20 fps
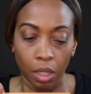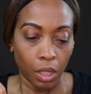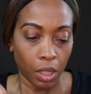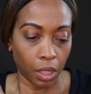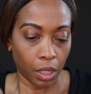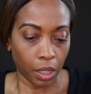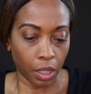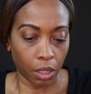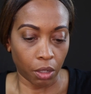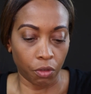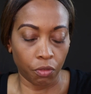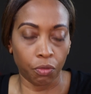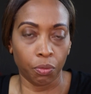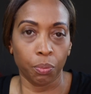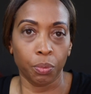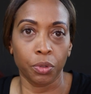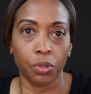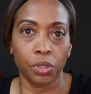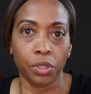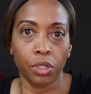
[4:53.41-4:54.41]
I have
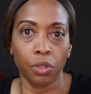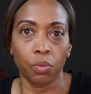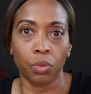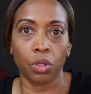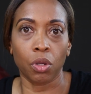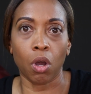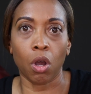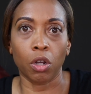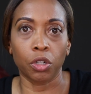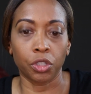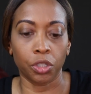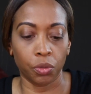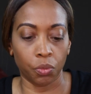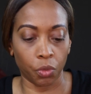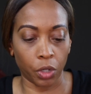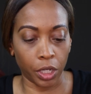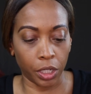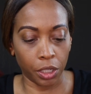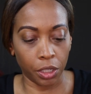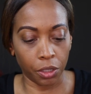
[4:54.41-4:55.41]
Proceed with Caution
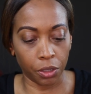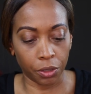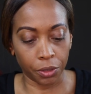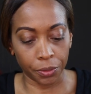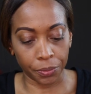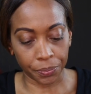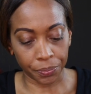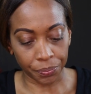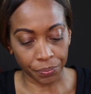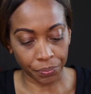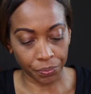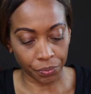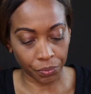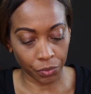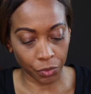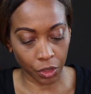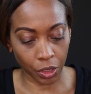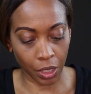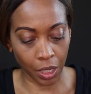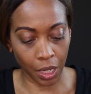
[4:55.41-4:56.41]
right here.
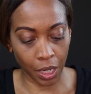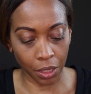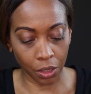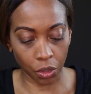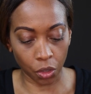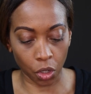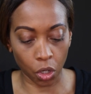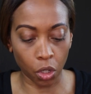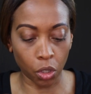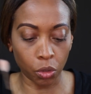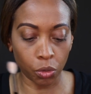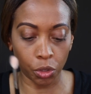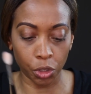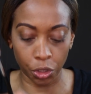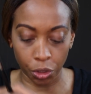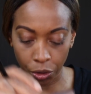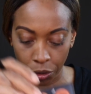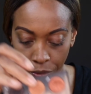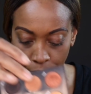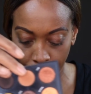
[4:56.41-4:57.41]
Kind of
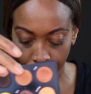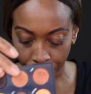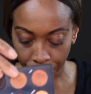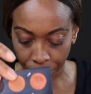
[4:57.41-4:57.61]
culture.